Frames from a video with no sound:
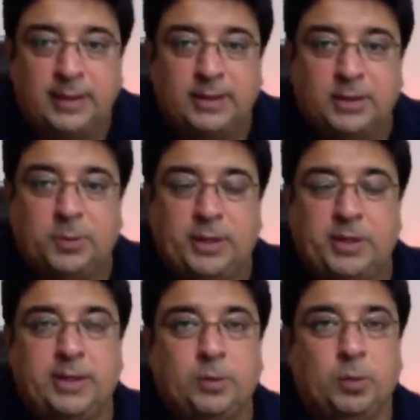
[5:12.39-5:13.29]

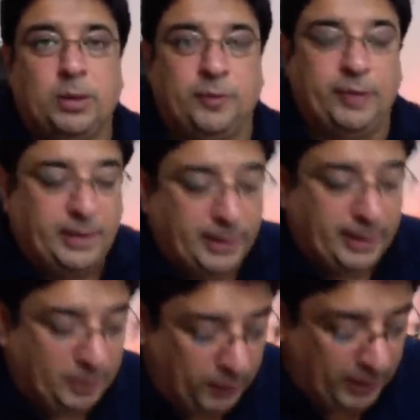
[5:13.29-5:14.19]
especially in the world of
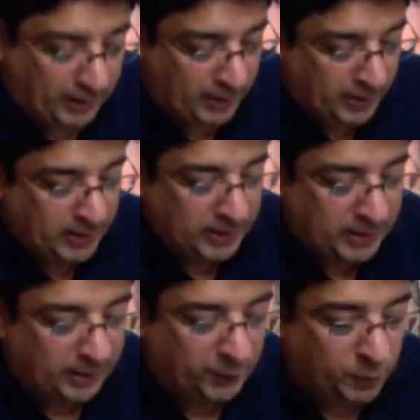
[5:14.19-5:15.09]
internet, where
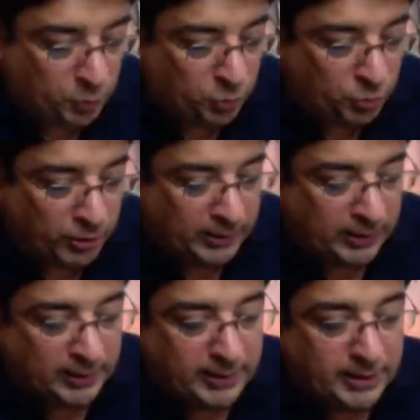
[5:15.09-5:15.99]
if you do not
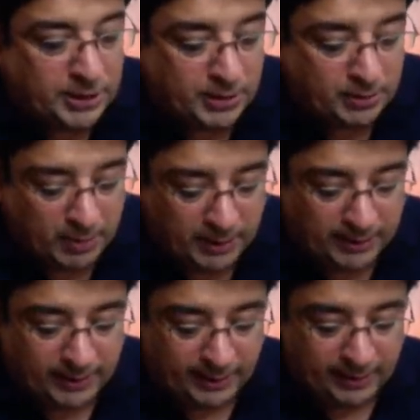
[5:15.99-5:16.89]
learn digital
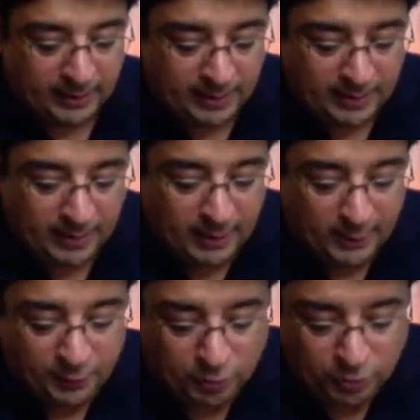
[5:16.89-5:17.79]
marketing,
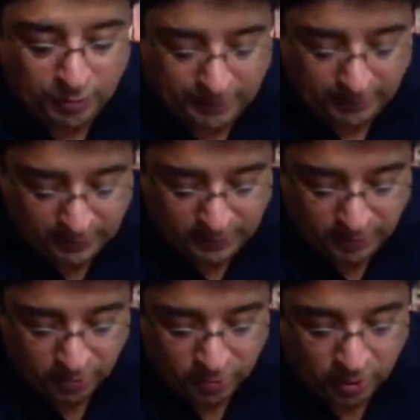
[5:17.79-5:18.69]
if you do not even
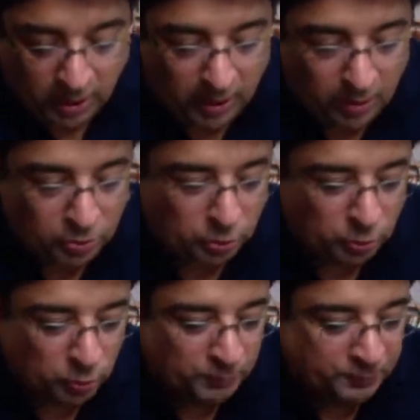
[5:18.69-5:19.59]
know how
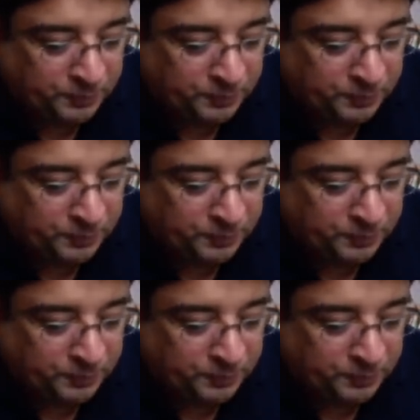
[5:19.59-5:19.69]
to